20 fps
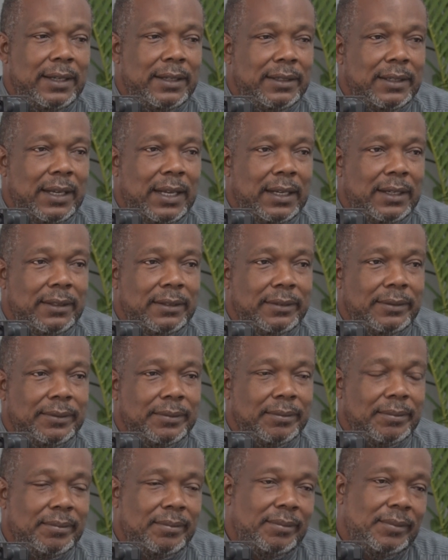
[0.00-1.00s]

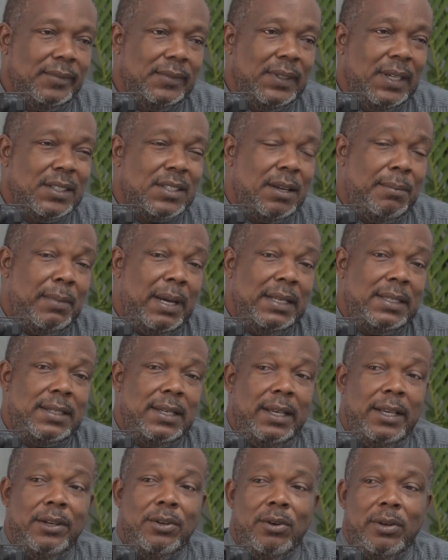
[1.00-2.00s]
Regional consultant and
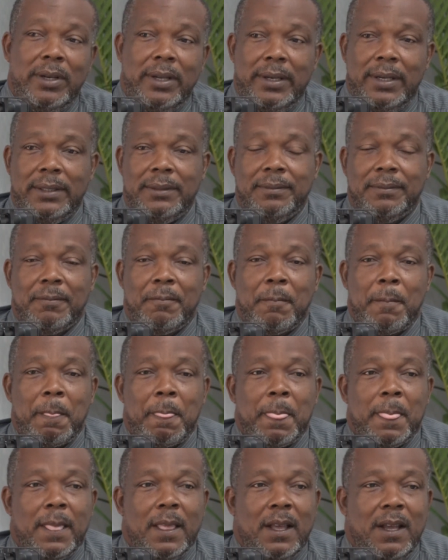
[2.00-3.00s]
former Chief
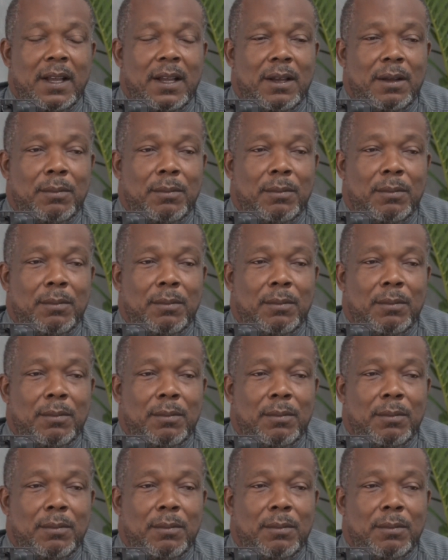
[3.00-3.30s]
Education Officer